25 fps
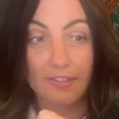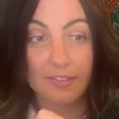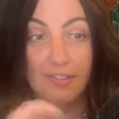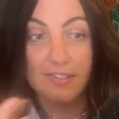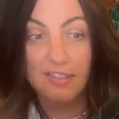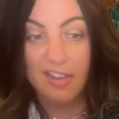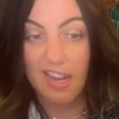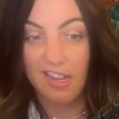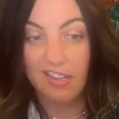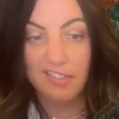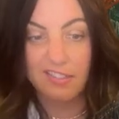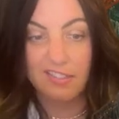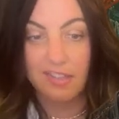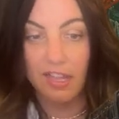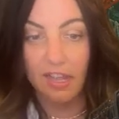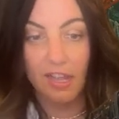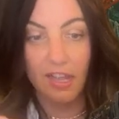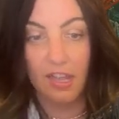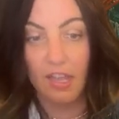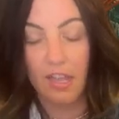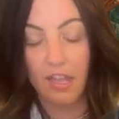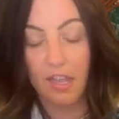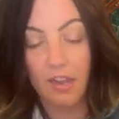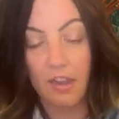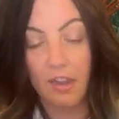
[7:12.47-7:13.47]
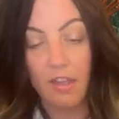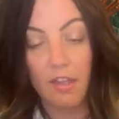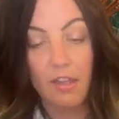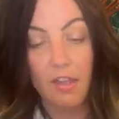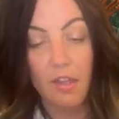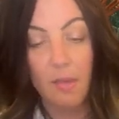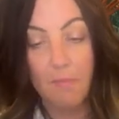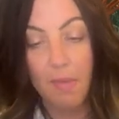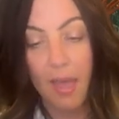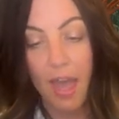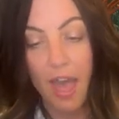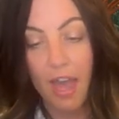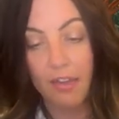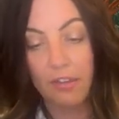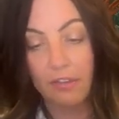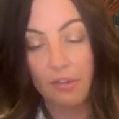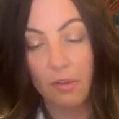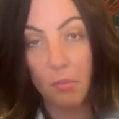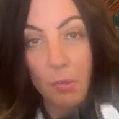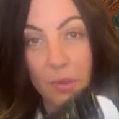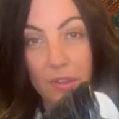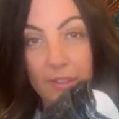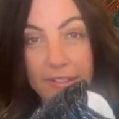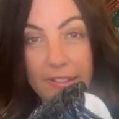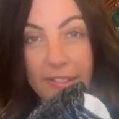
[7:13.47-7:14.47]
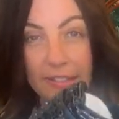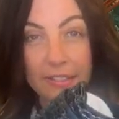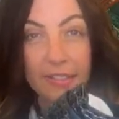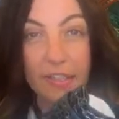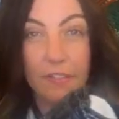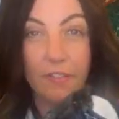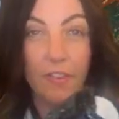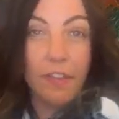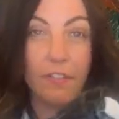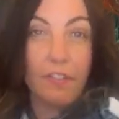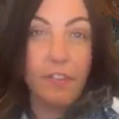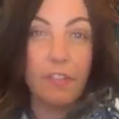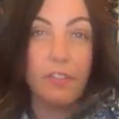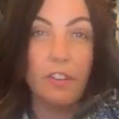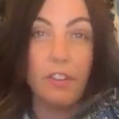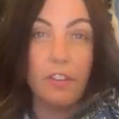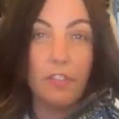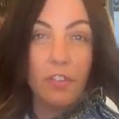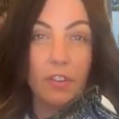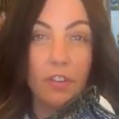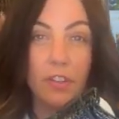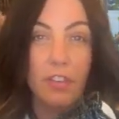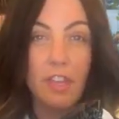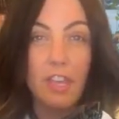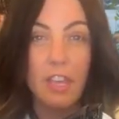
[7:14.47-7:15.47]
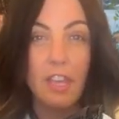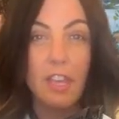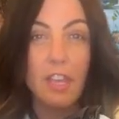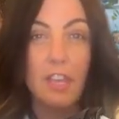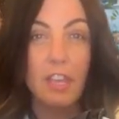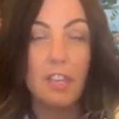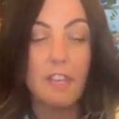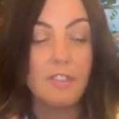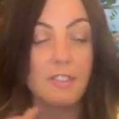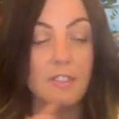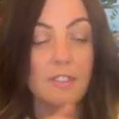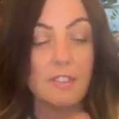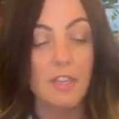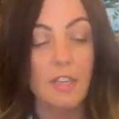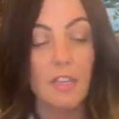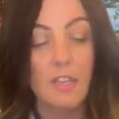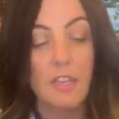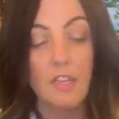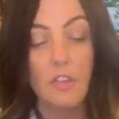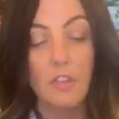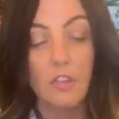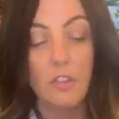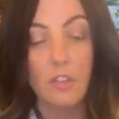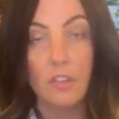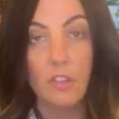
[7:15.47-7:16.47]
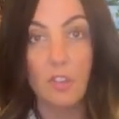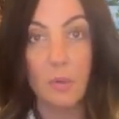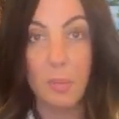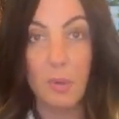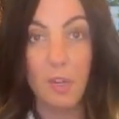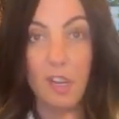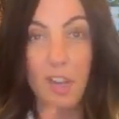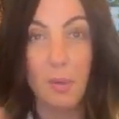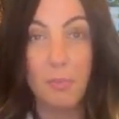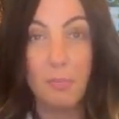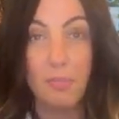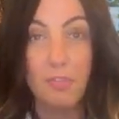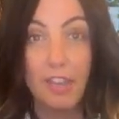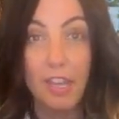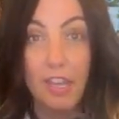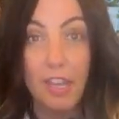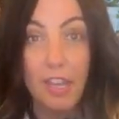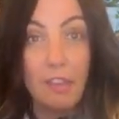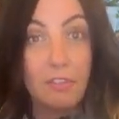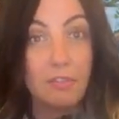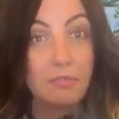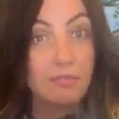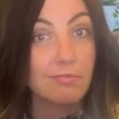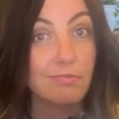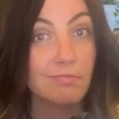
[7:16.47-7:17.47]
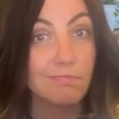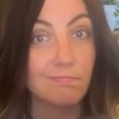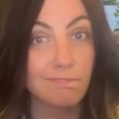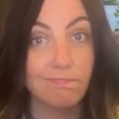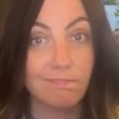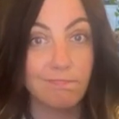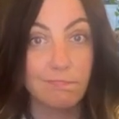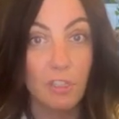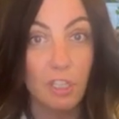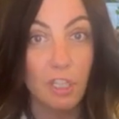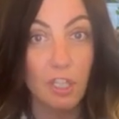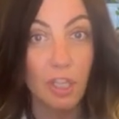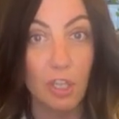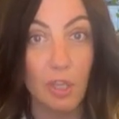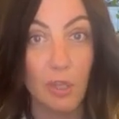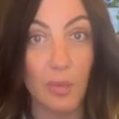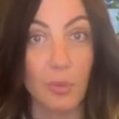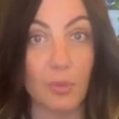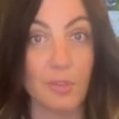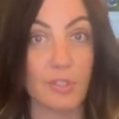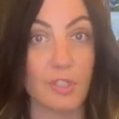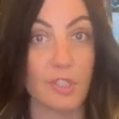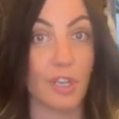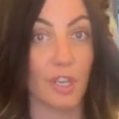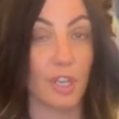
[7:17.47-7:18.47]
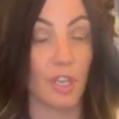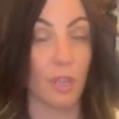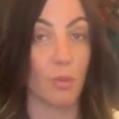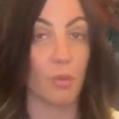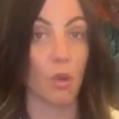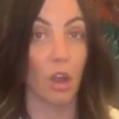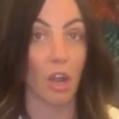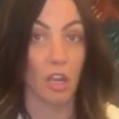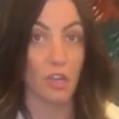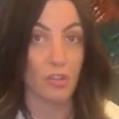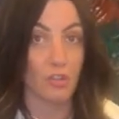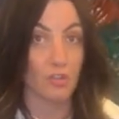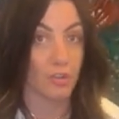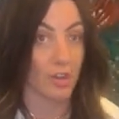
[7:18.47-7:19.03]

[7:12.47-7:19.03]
snakeskin patent, one sixty-five fifty for these. Super comfy, cute, cute on